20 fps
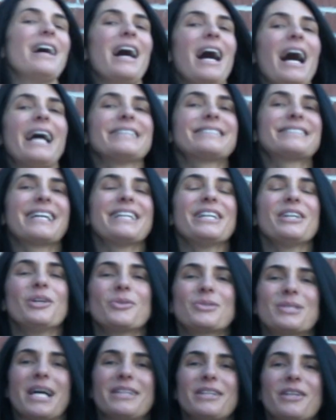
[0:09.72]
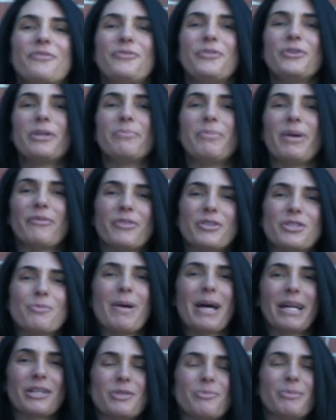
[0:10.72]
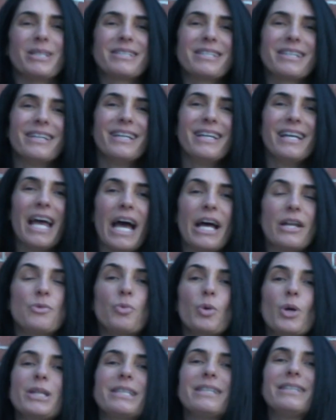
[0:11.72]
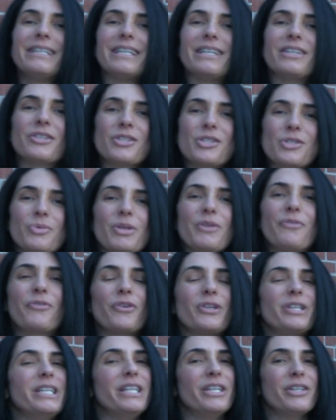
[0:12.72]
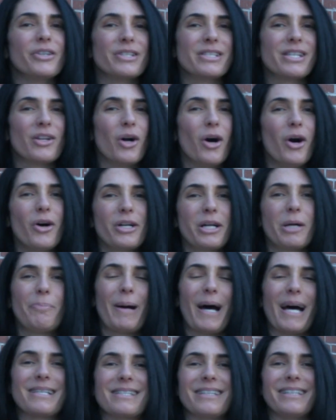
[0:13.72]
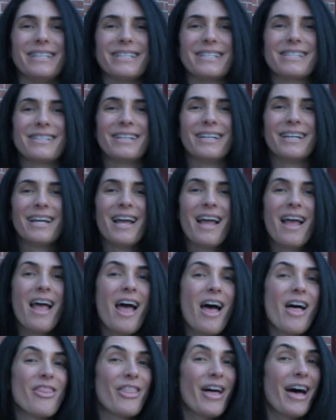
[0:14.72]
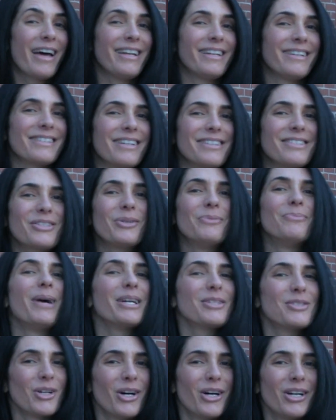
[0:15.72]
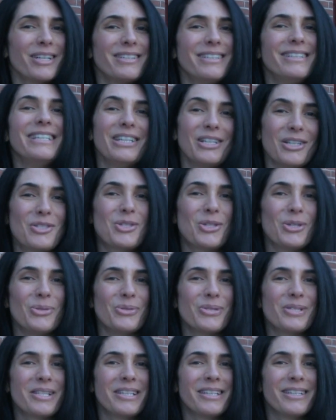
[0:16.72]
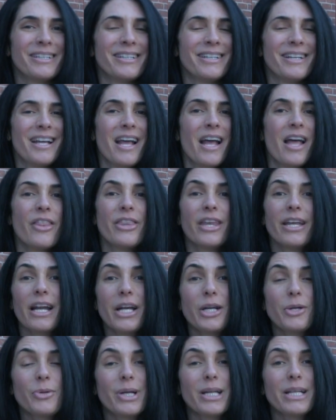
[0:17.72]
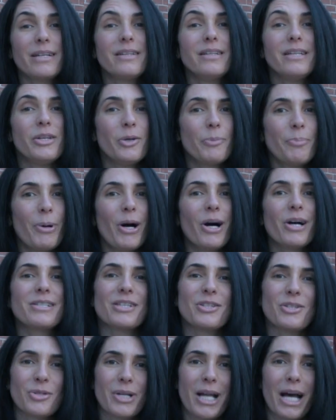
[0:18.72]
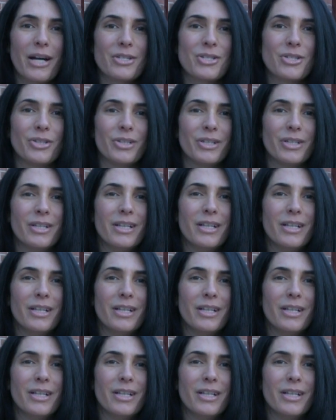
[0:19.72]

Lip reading: I studied hotel and food and beverage management and worked in the industry for years in all capacities. That is until my dog needed shoes. Then I created Neo-Paws International.